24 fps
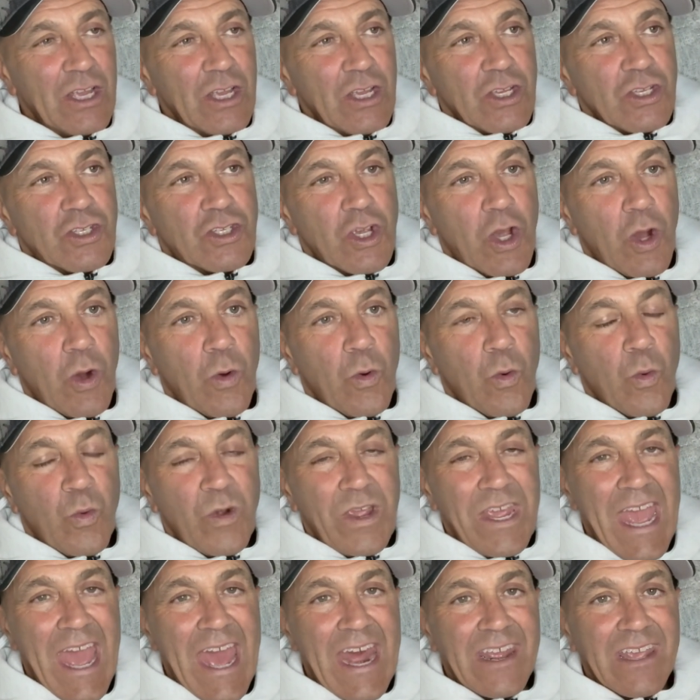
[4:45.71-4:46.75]
So we
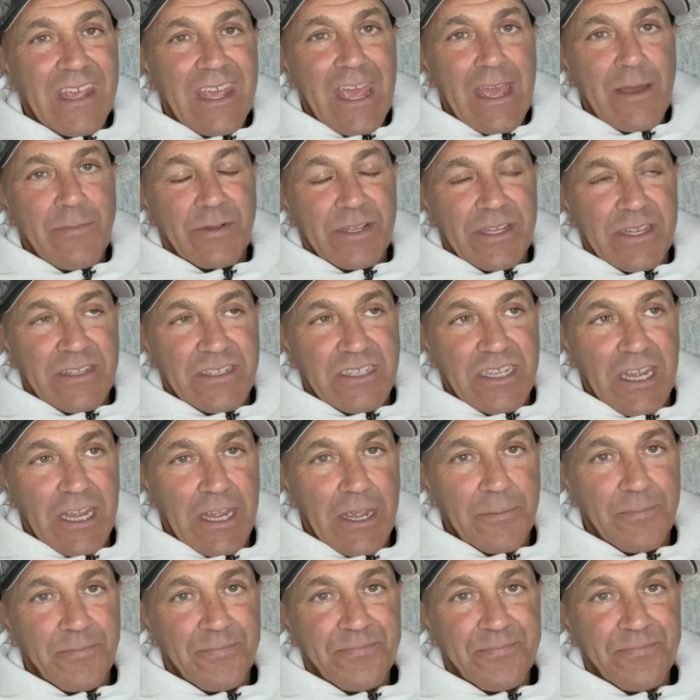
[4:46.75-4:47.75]
had a gambling ticket.